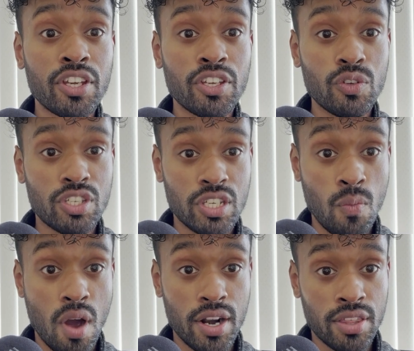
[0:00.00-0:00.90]
You see
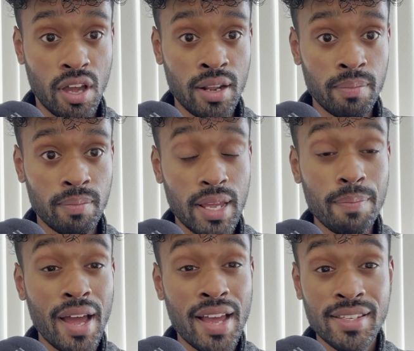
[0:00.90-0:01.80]
one thought, it
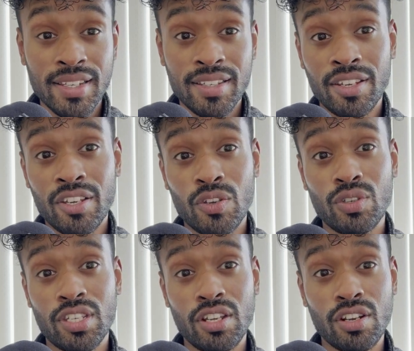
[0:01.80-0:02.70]
passes. You
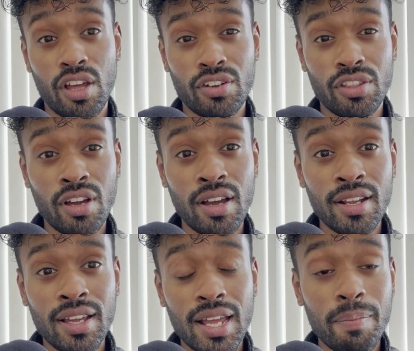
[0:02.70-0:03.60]
see another thought,
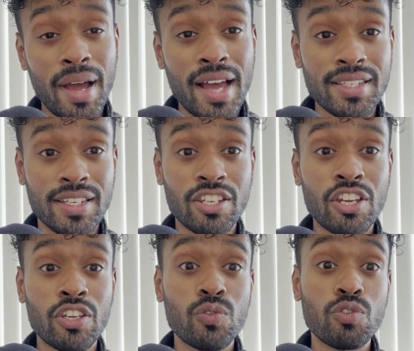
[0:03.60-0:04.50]
it passes.
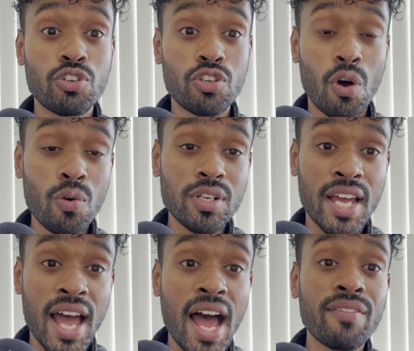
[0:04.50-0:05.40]
You don't
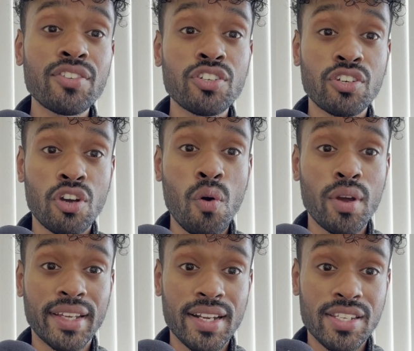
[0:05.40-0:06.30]
have to go
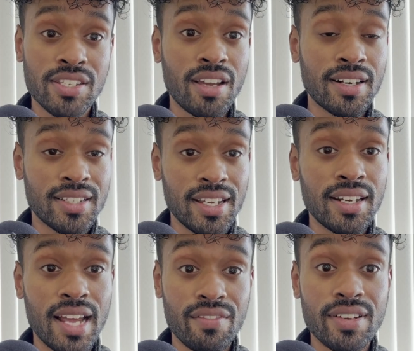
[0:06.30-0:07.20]
and get sucked
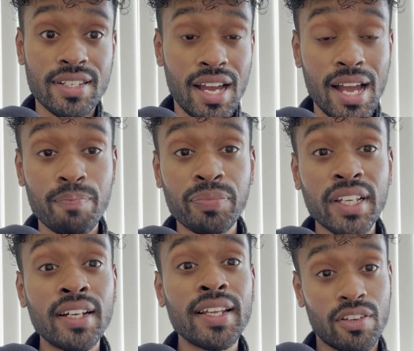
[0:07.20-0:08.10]
in every time.
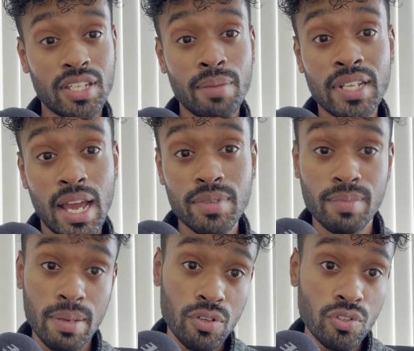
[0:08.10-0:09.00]
Now, sometimes
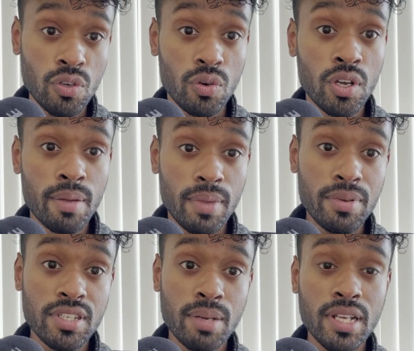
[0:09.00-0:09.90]
maybe you do. Maybe
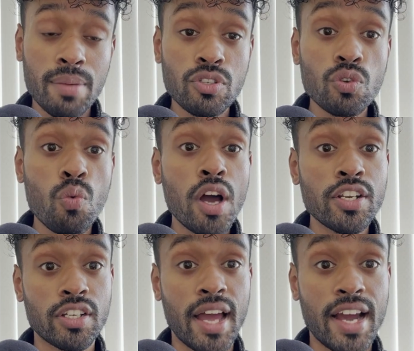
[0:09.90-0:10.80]
sometimes you want
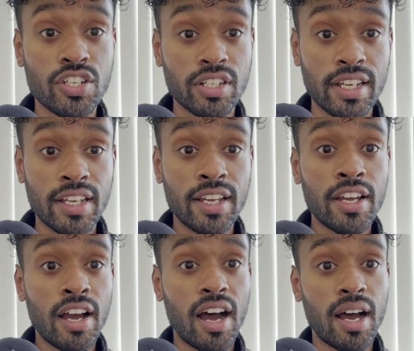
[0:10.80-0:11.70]
to actually,
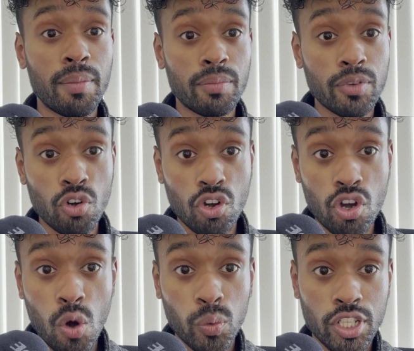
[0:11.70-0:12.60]

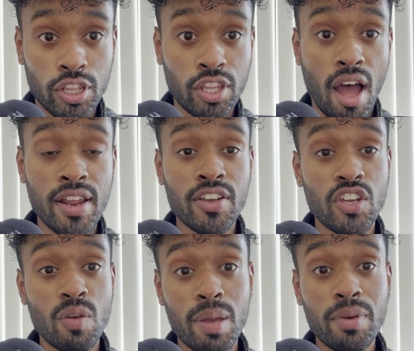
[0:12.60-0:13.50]
go with the thought.
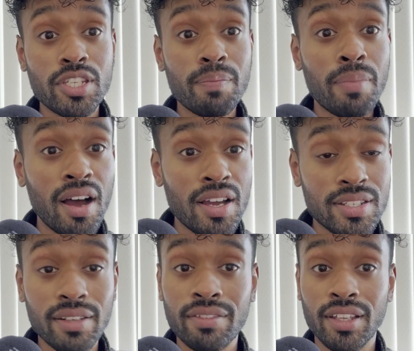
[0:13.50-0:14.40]
Maybe it's a
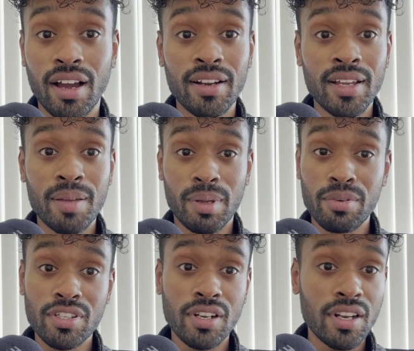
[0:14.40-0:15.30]
positive thought. Maybe
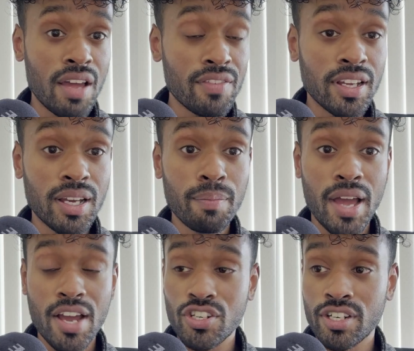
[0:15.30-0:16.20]
it's a loving,
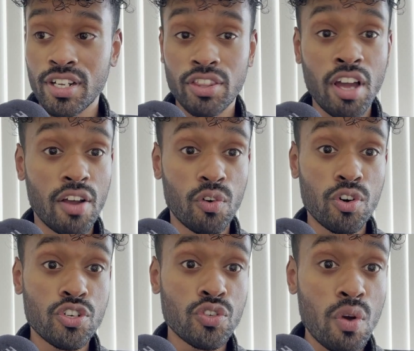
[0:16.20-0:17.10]
compassionate thought, or a
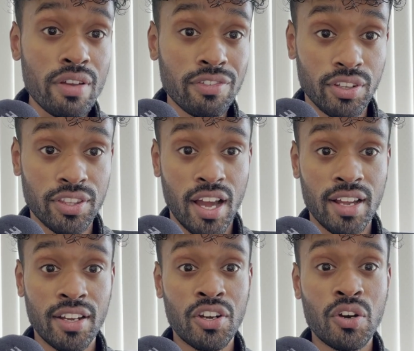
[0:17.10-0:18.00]
joyful thought,
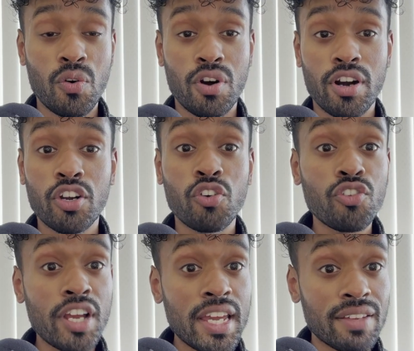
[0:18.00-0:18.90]
or a
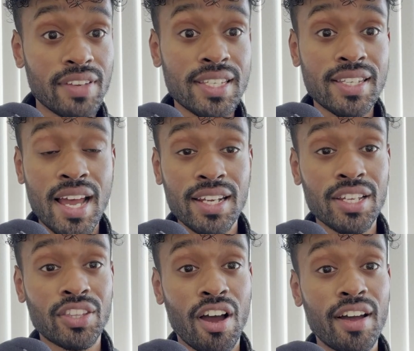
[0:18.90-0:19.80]
creative, exciting
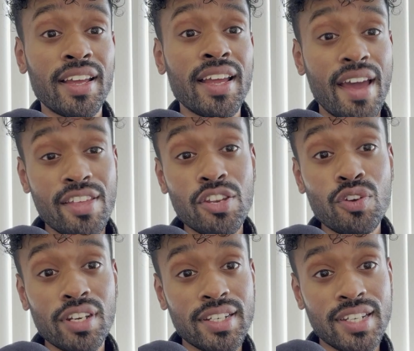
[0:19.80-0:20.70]
thought. And then you
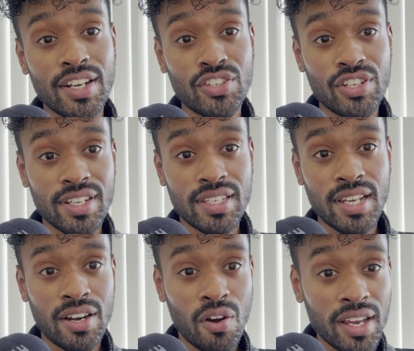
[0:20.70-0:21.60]
can intentionally
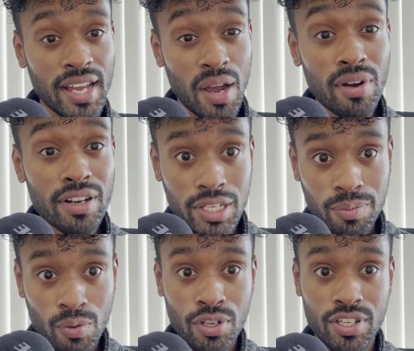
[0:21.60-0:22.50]
decide, okay, I want to
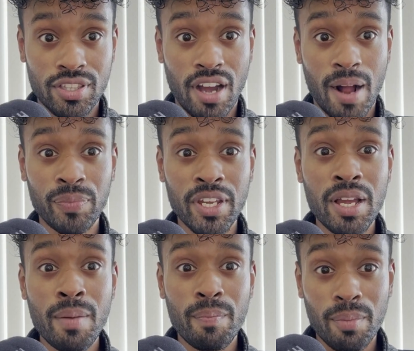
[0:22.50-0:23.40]
explore this thought.
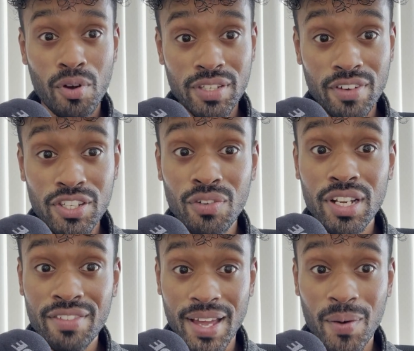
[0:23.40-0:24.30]
But most of us don't
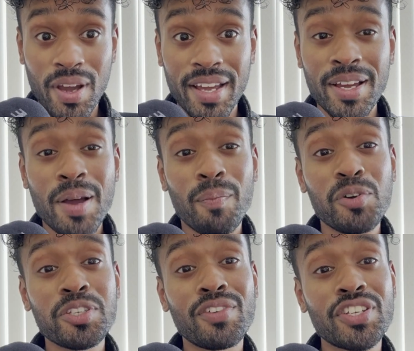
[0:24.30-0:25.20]
live that way.
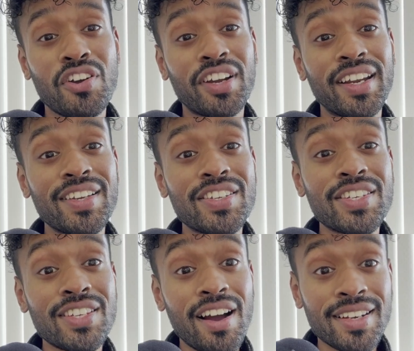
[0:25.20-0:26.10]
Most of us are getting
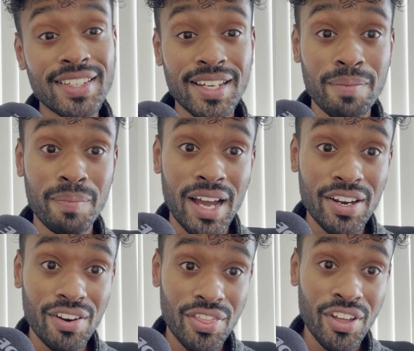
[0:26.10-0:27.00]
sucked in by
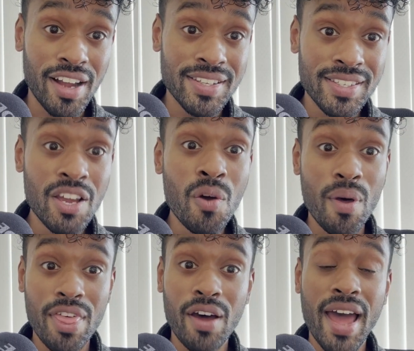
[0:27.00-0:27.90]
our thoughts
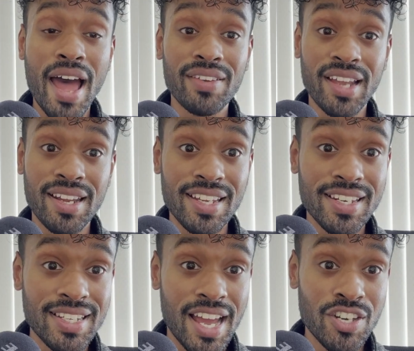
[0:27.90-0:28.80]
without having any
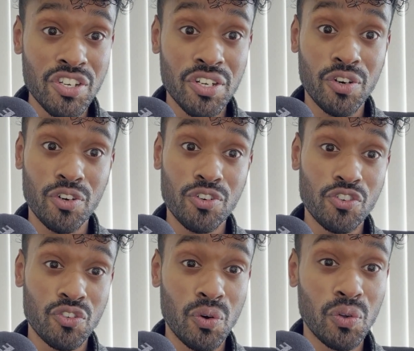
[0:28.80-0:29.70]
intention or
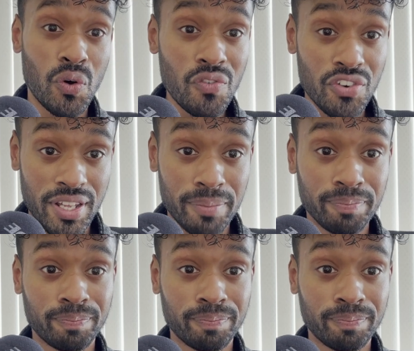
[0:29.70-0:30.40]
control over them.